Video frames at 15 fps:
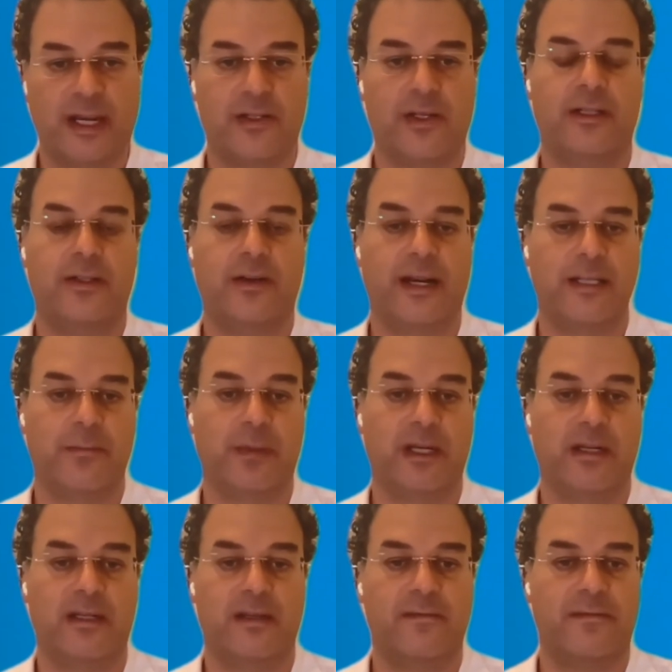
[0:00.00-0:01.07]
sexually
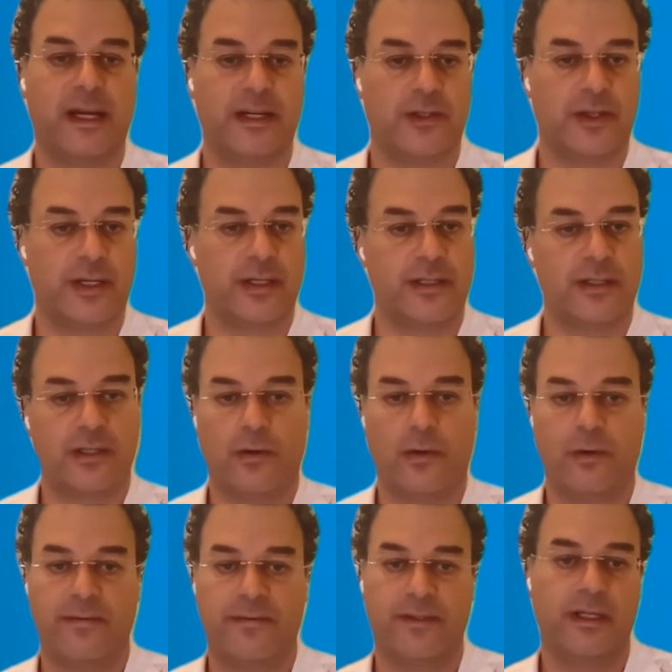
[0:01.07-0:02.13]
transmitted infections
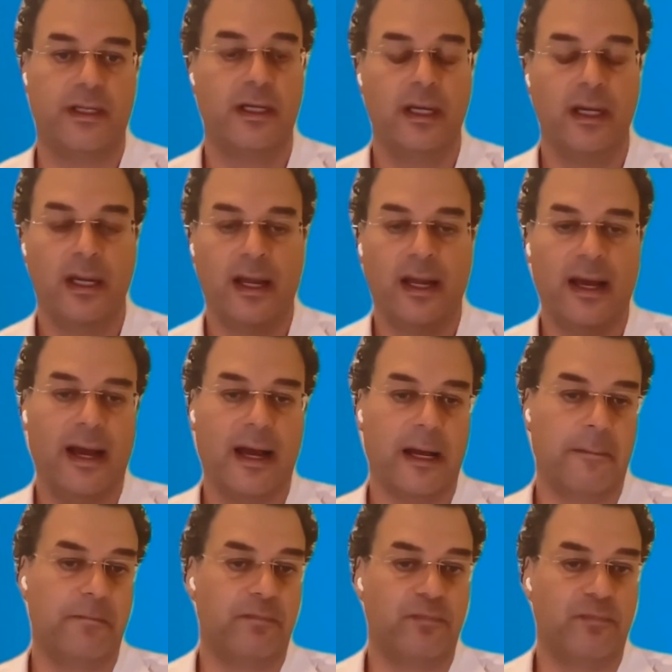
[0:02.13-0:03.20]
or for
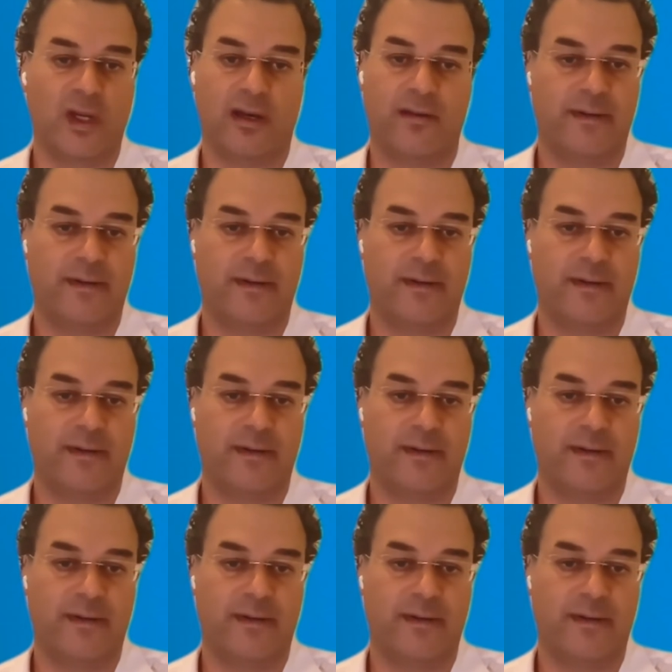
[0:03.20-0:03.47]
um,